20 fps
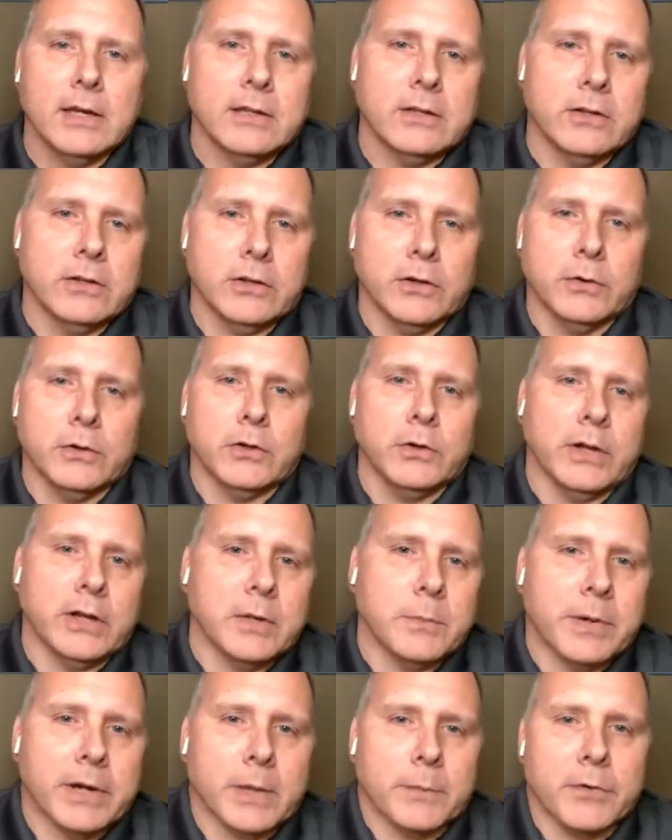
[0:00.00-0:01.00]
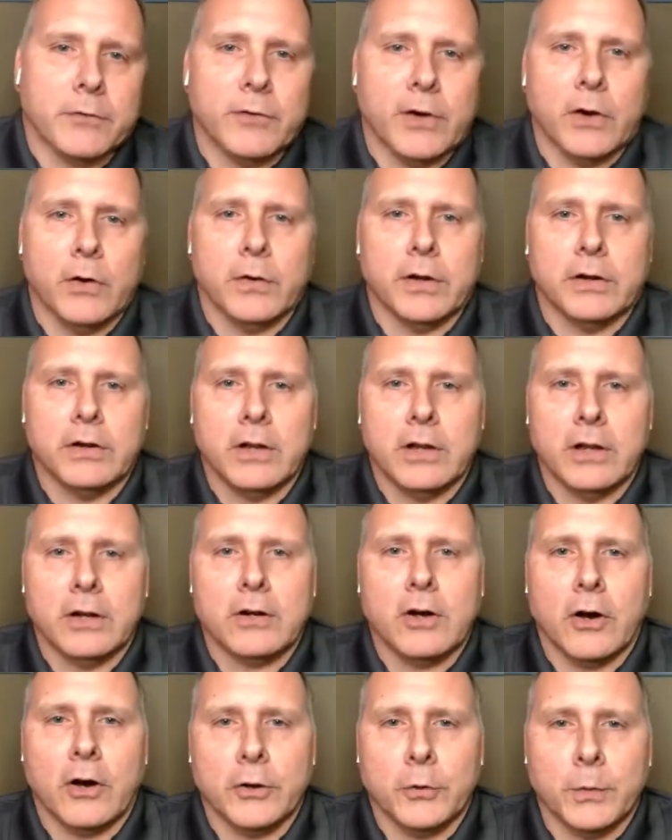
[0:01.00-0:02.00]
you need to pick up the phone and
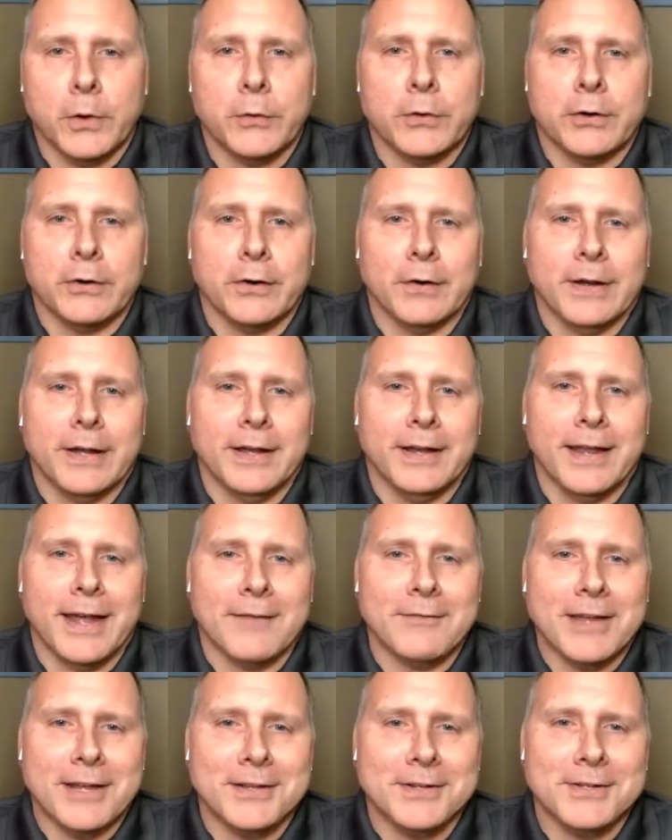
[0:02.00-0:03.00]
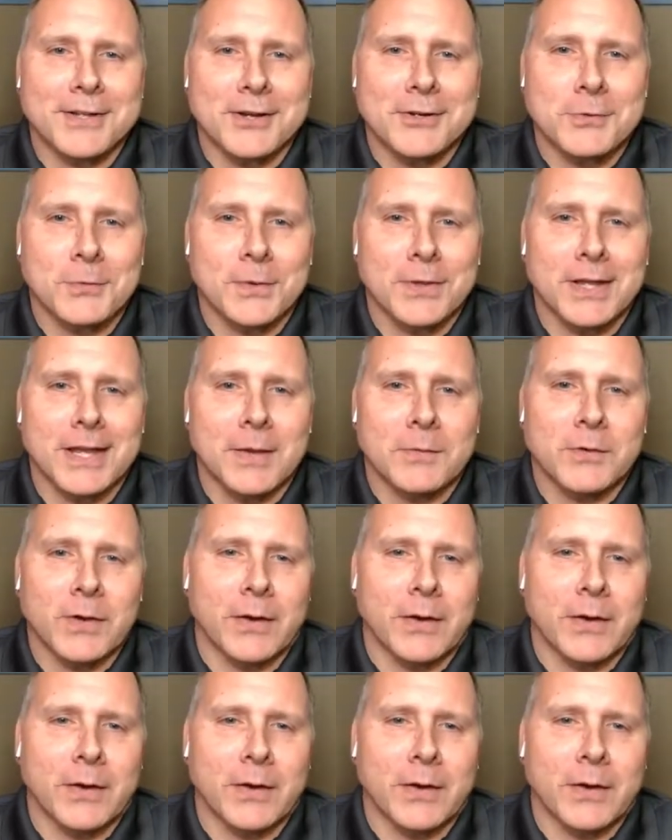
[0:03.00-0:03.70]
call your realtor and have that discussion with them.